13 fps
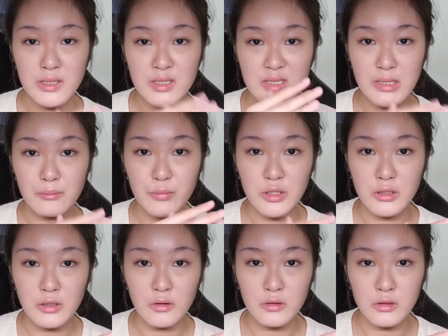stamp
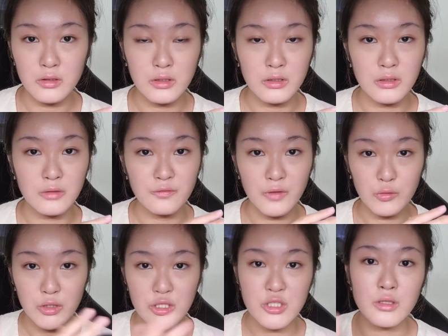it on the
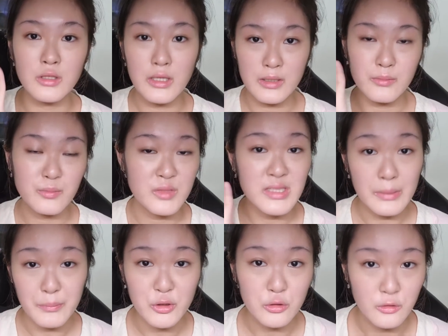foundation and
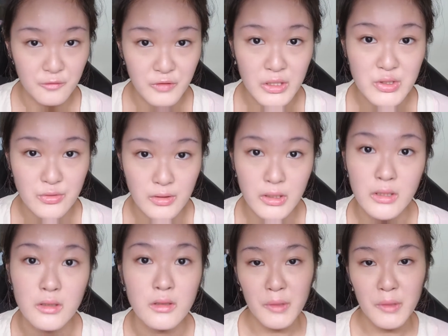stamp it on your face, right?